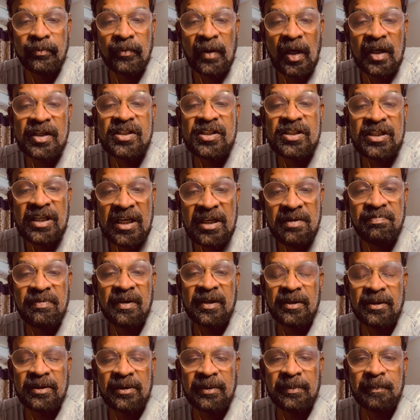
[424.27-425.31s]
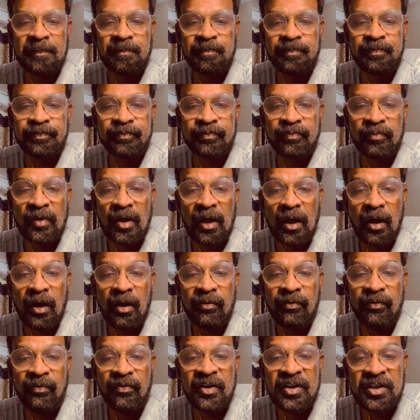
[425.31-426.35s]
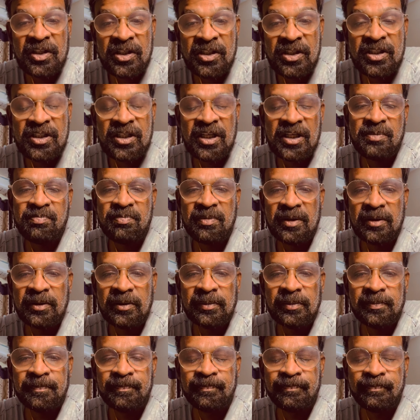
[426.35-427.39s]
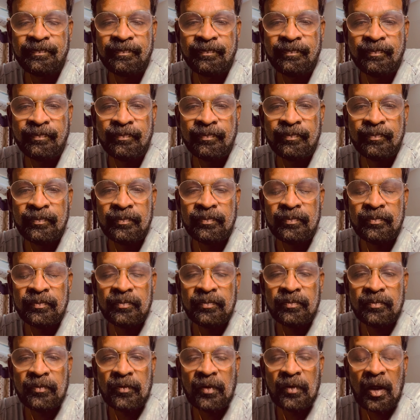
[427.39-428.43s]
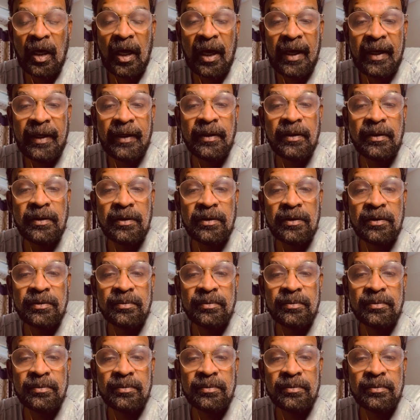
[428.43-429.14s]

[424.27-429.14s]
a statement, a vision statement, and